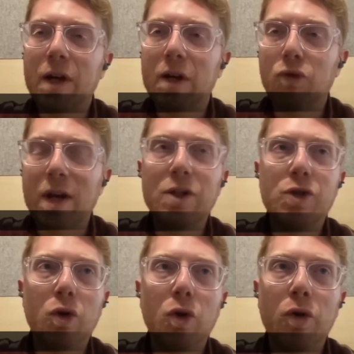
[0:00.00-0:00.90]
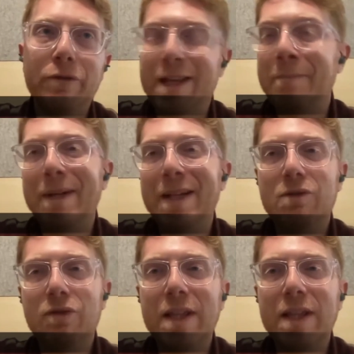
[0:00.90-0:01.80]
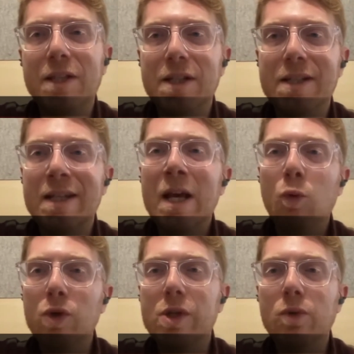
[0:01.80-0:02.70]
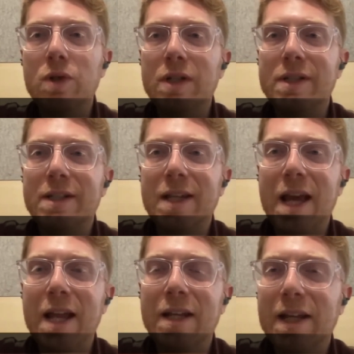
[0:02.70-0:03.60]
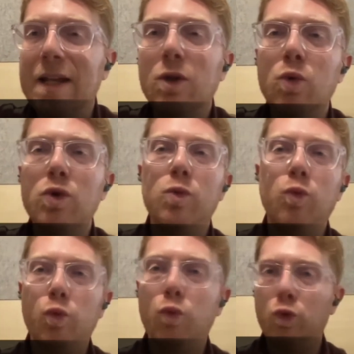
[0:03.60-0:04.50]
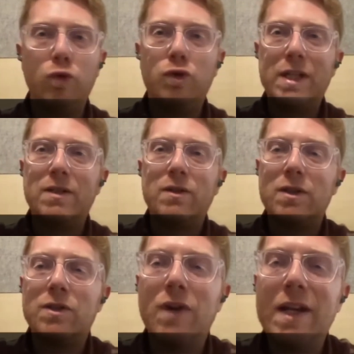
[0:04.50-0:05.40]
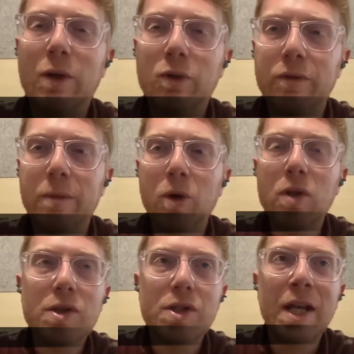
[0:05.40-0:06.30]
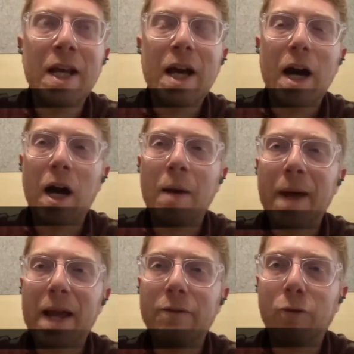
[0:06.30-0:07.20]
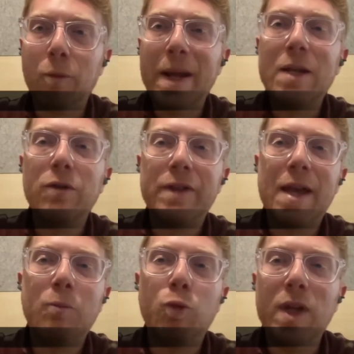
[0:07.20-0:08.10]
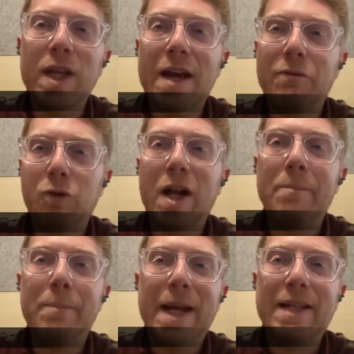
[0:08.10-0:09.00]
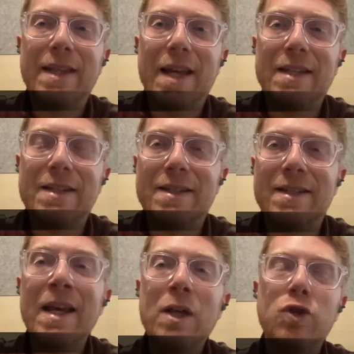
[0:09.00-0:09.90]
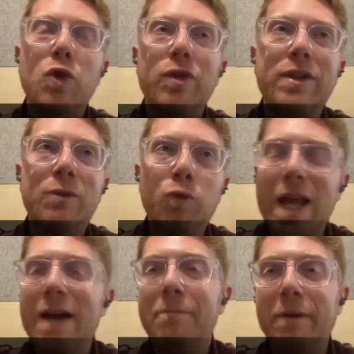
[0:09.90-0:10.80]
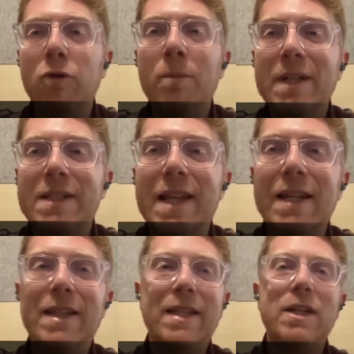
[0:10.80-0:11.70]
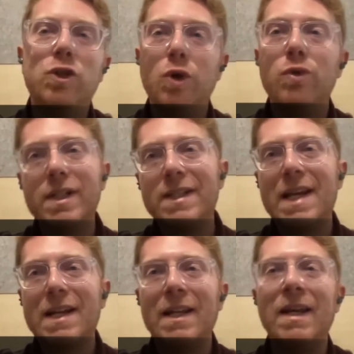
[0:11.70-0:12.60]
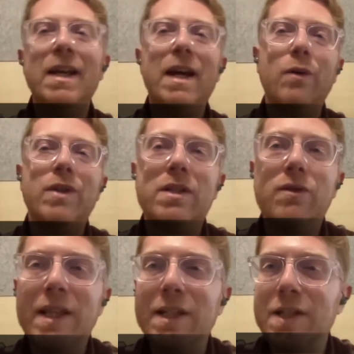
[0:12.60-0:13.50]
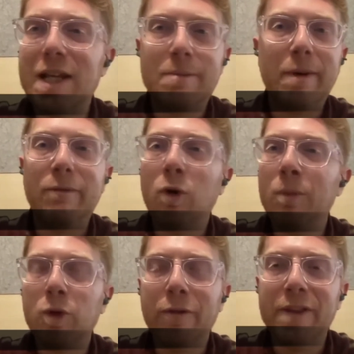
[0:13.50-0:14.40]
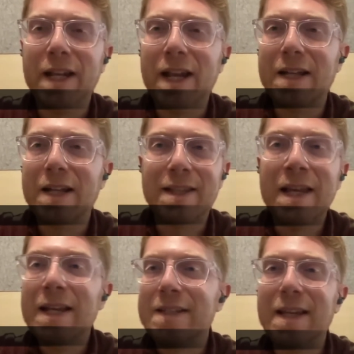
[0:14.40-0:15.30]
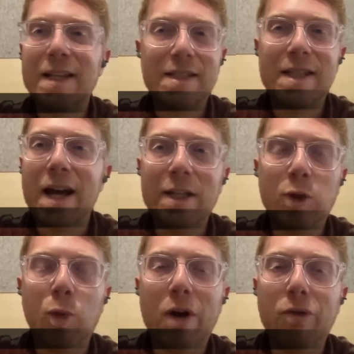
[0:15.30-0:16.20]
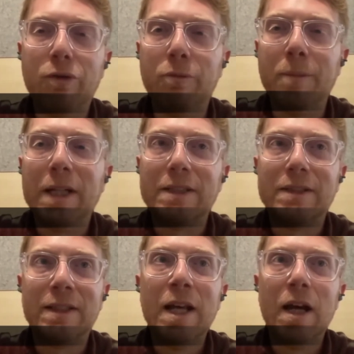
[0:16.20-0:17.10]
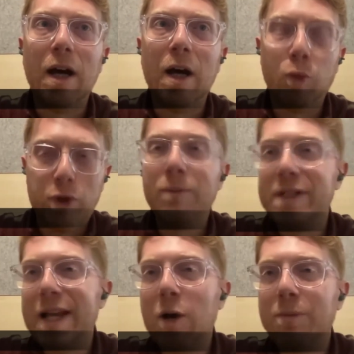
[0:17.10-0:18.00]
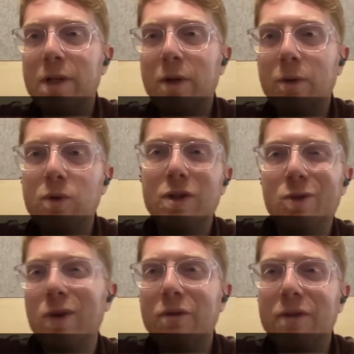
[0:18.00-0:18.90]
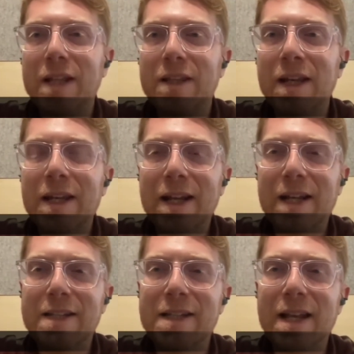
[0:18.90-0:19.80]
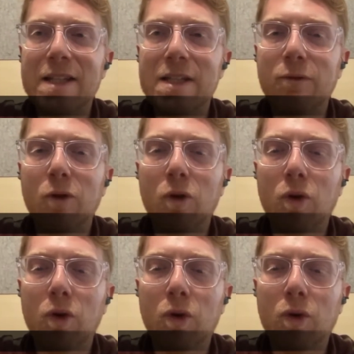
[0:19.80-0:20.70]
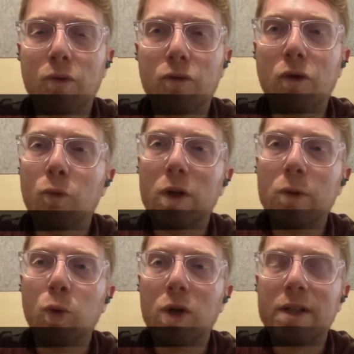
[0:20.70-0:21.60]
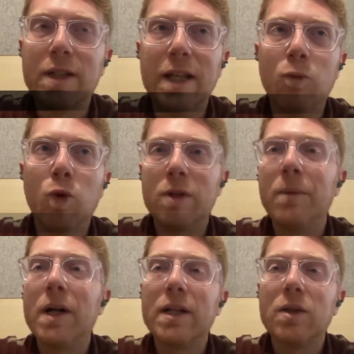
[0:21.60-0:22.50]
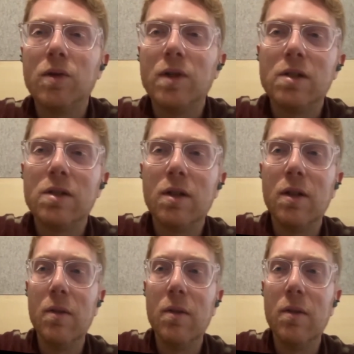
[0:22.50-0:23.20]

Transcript: a range of template strategies which users can use just straight out of the box. And for many of them, we have run back tests. So we have performance data that shows exactly how the strategy has performed over the last 6, 9, 12 months, which obviously helps our users to kind of get a sense for what worked in what market condition.